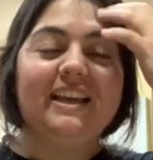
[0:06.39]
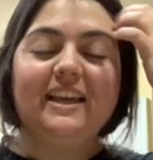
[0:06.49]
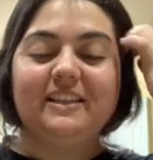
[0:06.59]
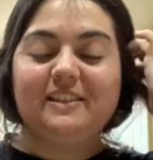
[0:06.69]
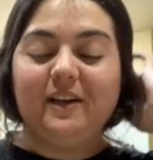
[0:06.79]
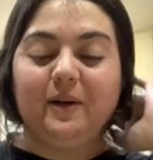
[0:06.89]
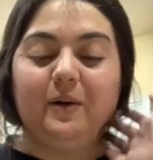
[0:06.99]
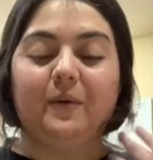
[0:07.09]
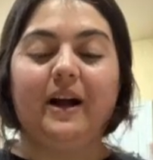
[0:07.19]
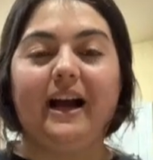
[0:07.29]

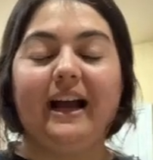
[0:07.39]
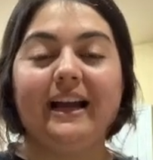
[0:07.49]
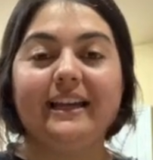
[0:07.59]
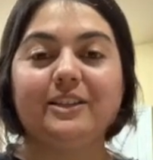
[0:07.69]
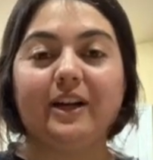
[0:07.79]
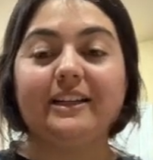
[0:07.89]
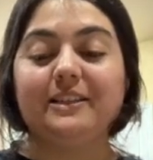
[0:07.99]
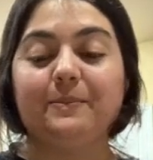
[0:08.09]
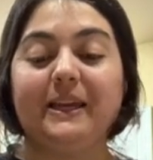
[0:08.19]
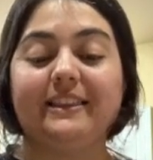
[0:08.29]
So I tried
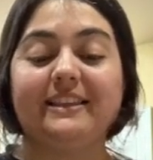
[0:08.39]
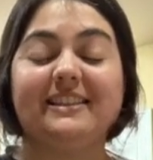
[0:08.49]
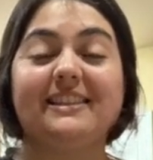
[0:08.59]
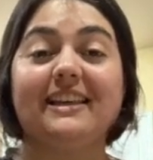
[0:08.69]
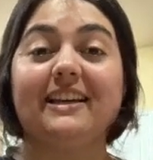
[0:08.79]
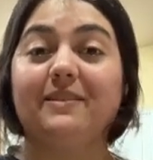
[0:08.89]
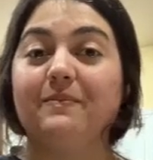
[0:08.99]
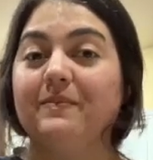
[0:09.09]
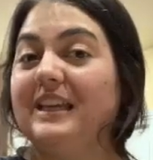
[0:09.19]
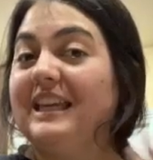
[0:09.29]
to make this the
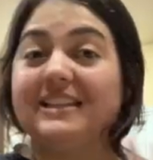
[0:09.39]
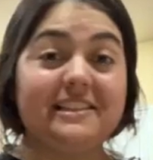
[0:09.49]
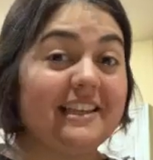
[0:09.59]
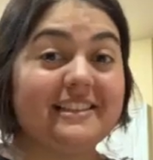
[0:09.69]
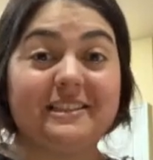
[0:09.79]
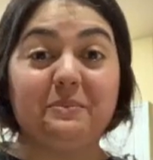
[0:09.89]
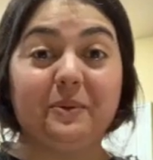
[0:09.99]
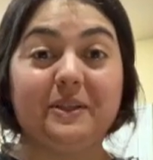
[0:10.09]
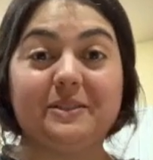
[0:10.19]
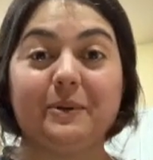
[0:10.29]
easiest,
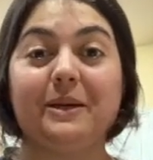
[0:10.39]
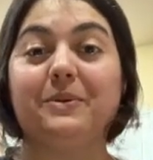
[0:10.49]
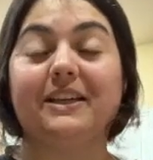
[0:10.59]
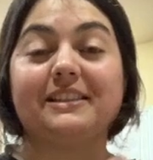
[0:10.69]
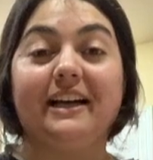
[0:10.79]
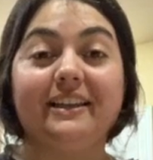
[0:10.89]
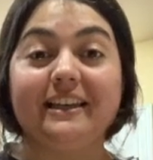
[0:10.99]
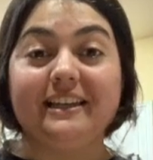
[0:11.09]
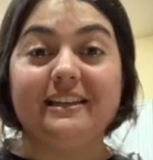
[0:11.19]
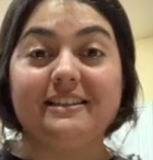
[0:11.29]
simplest way because I
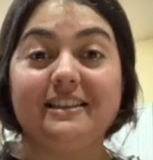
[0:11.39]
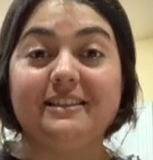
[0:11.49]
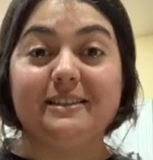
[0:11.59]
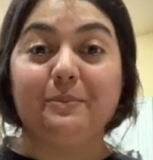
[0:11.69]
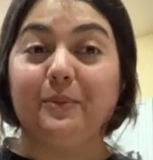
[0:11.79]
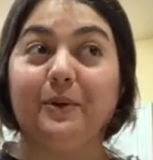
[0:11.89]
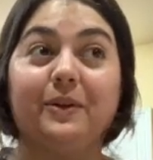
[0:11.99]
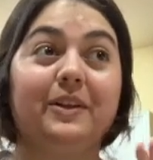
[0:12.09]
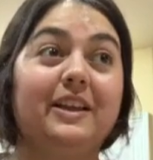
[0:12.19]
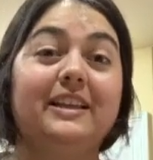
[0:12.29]
like easy and
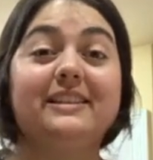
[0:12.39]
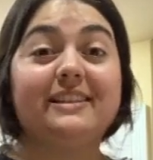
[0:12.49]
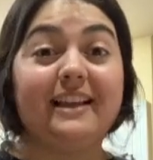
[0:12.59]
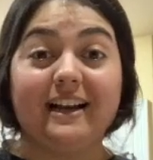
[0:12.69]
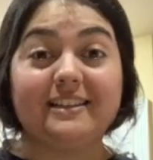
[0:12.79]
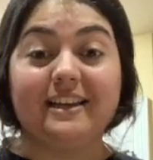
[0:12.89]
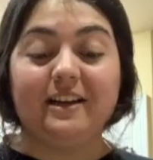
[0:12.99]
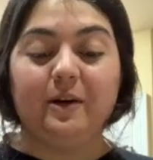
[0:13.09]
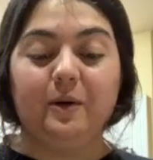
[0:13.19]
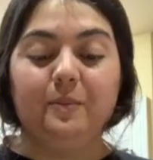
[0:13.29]
simple snacks at
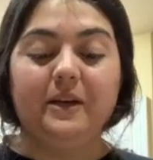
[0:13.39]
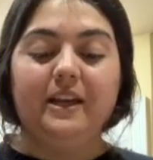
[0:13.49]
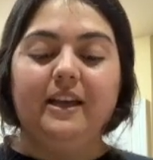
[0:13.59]
home.